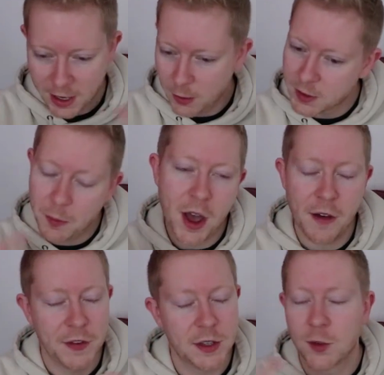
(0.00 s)
it was a
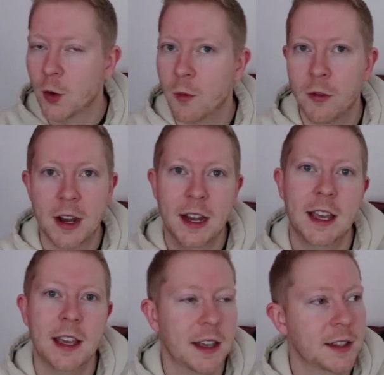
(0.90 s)
perfect storm
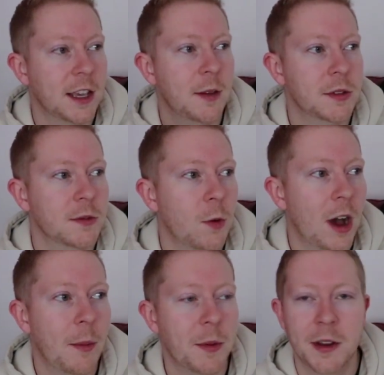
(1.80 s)
really in terms of
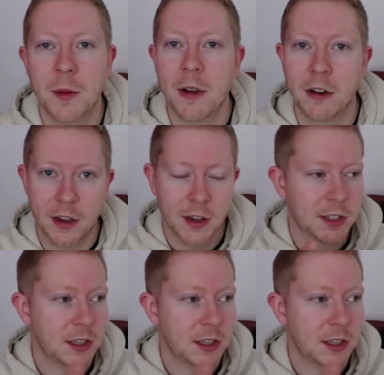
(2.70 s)
what happened in America.